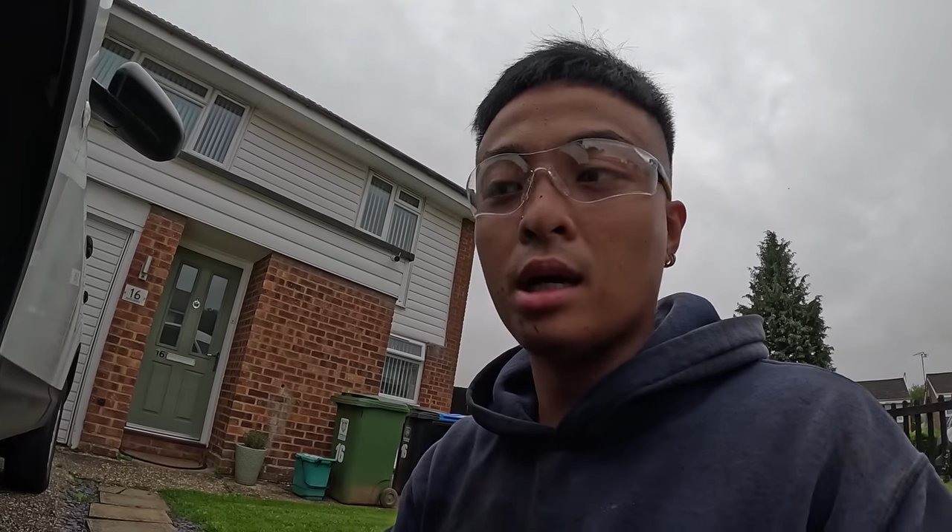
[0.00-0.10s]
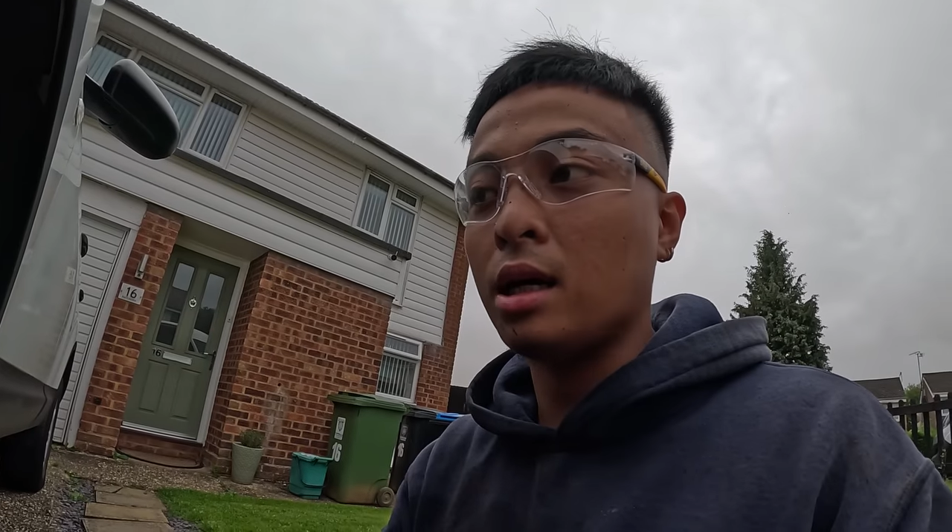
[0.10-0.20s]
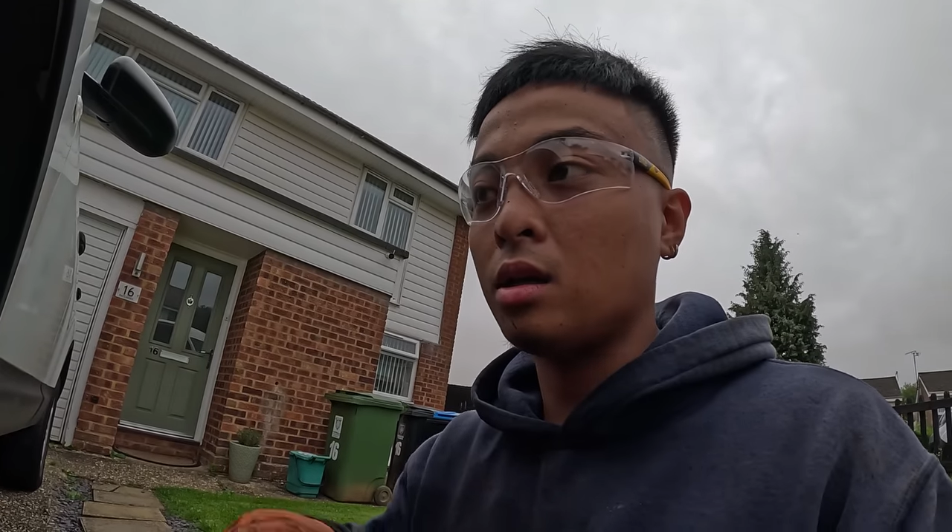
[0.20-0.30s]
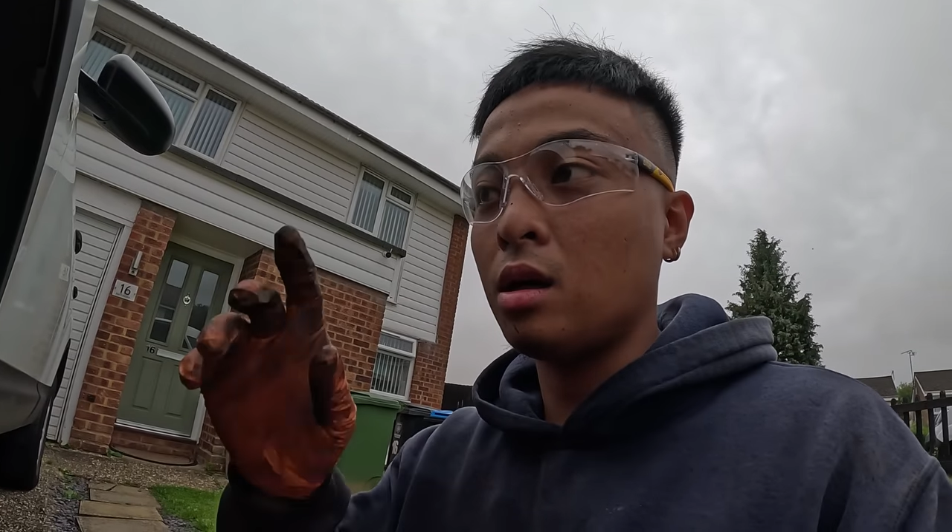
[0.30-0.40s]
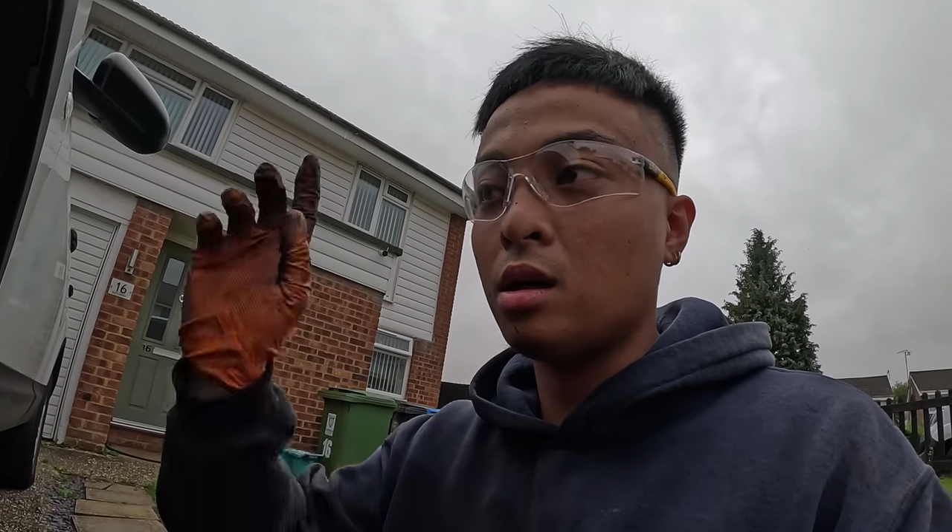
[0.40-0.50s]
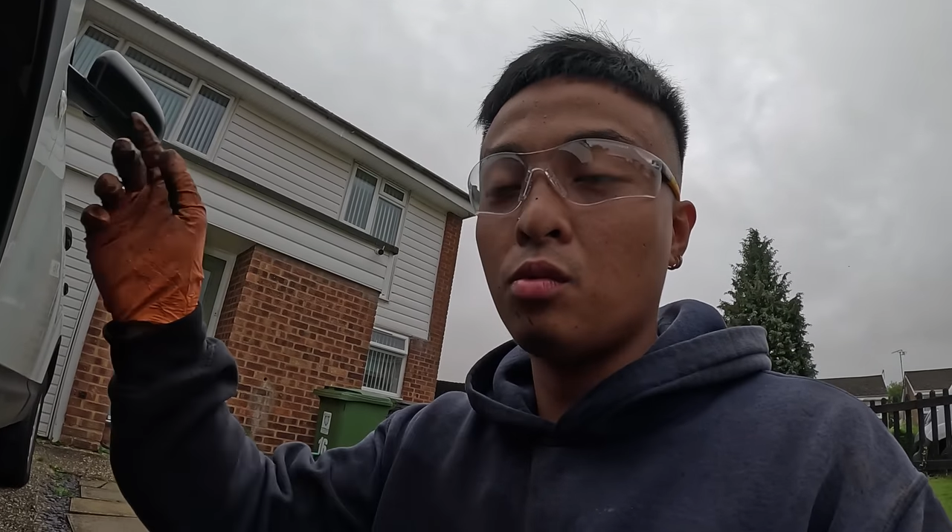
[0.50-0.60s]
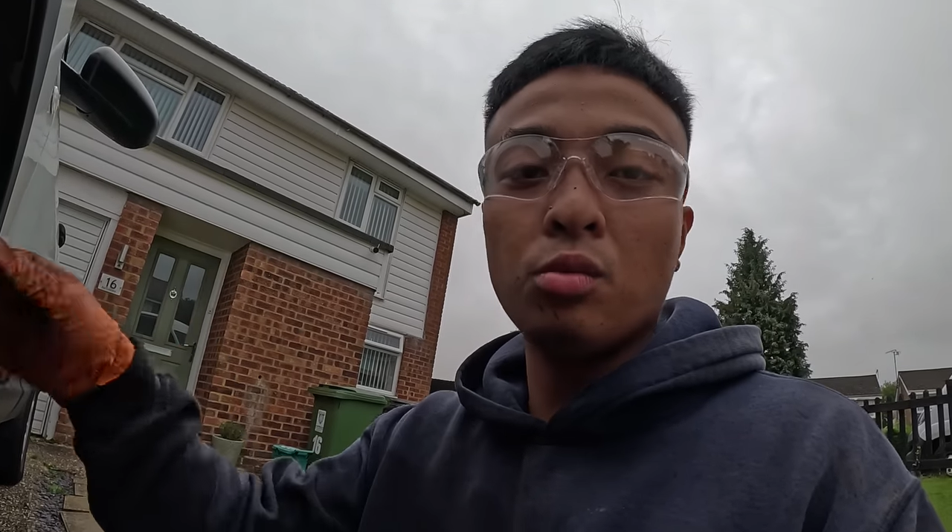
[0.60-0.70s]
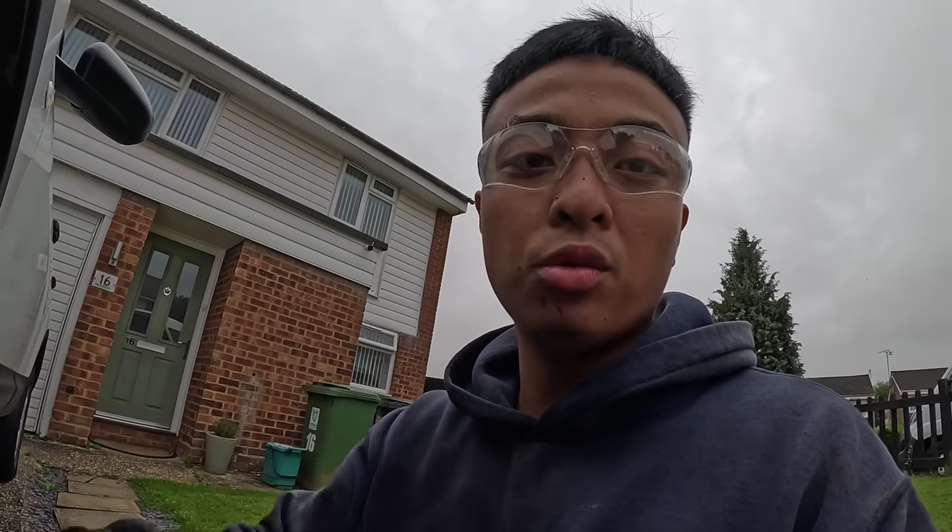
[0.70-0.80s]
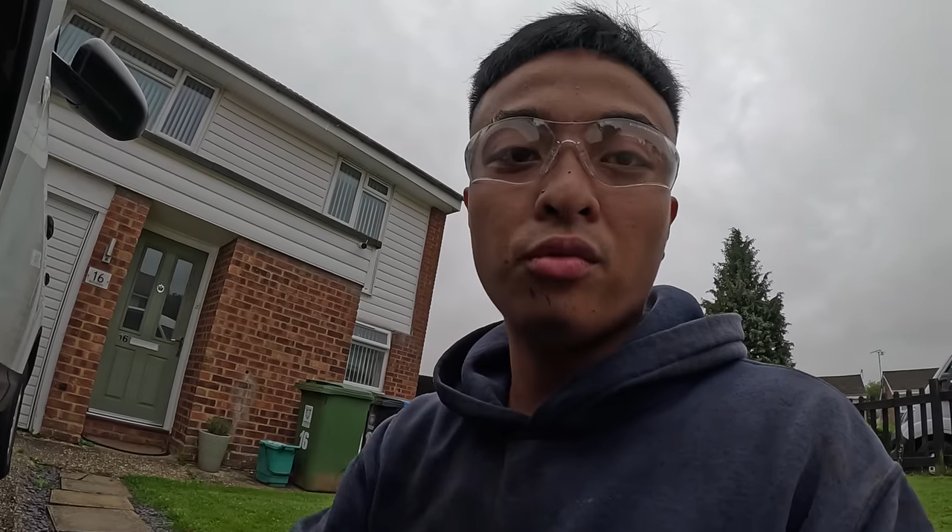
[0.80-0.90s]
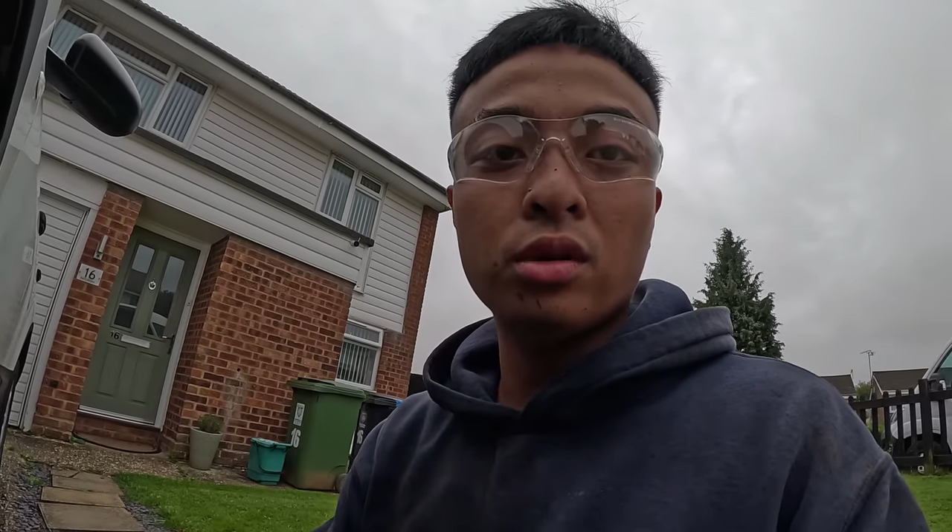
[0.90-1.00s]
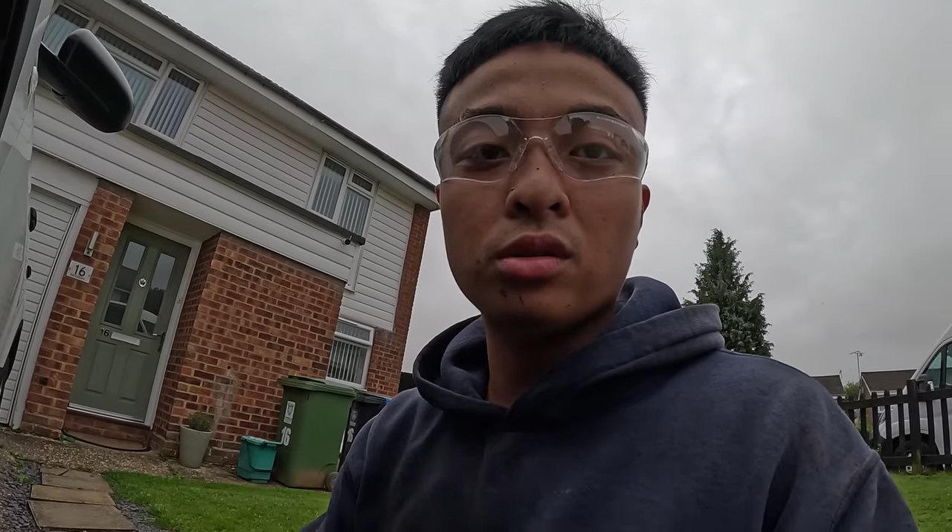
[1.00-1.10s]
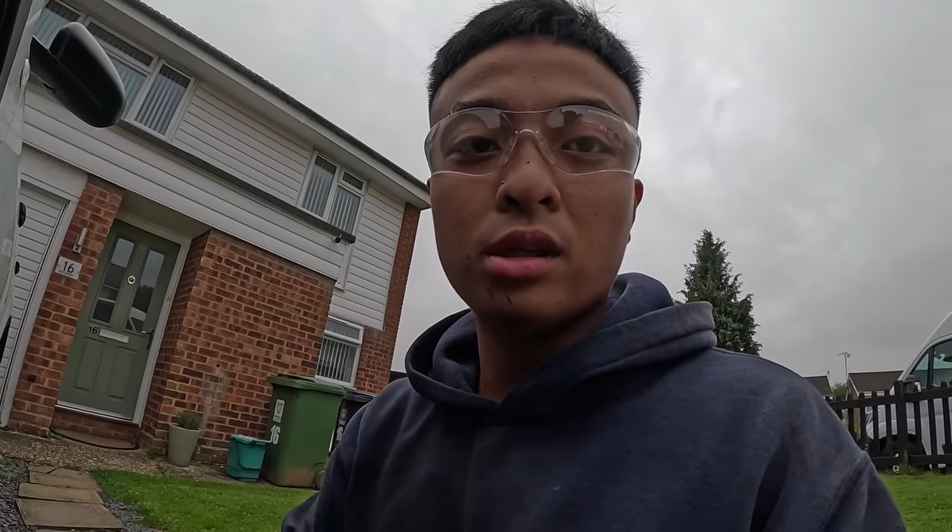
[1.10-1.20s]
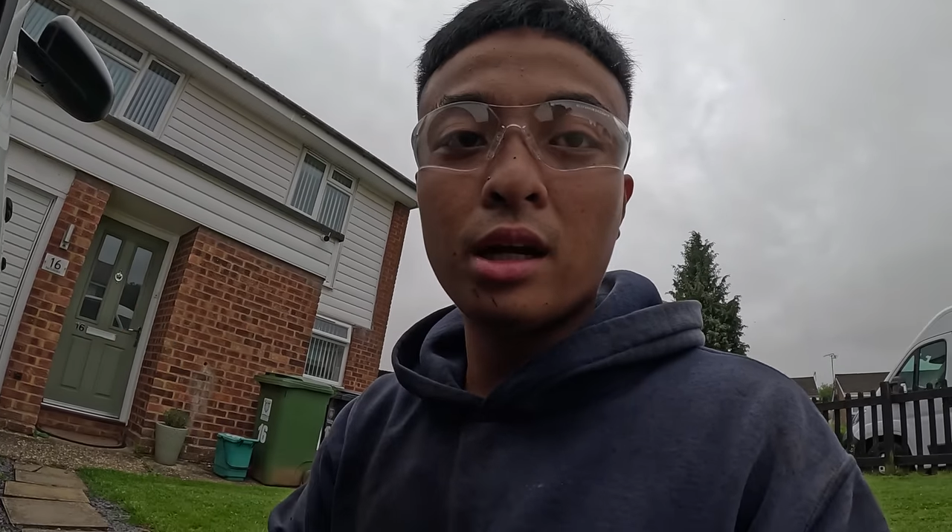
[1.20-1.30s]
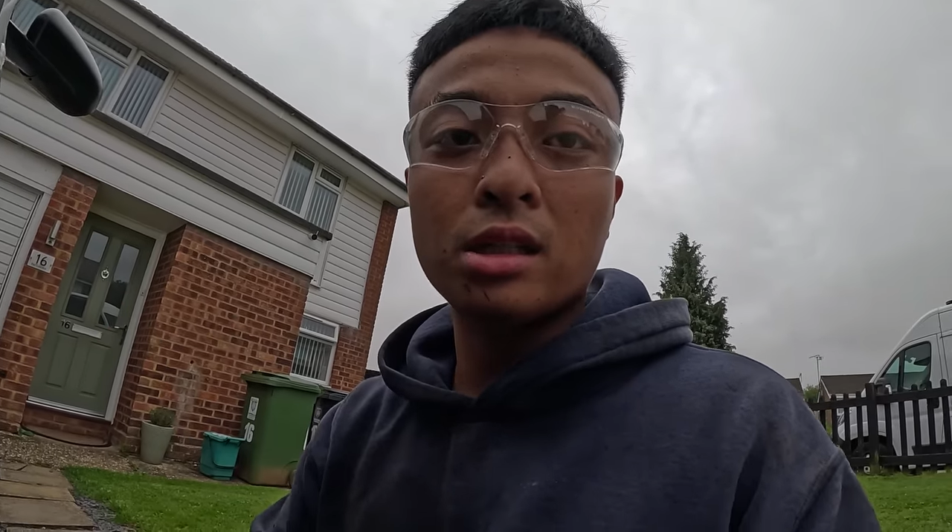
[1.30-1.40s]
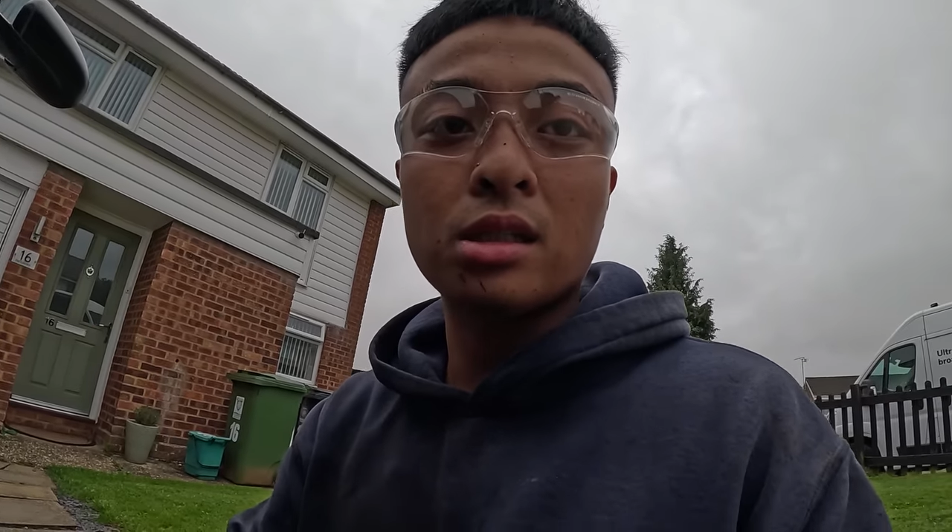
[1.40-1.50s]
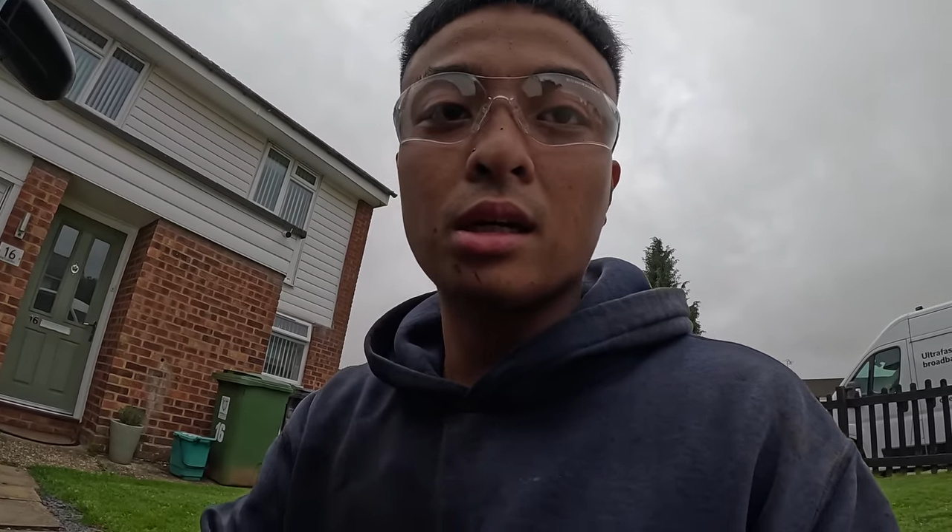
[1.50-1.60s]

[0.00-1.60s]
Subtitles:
and we'll move on to the next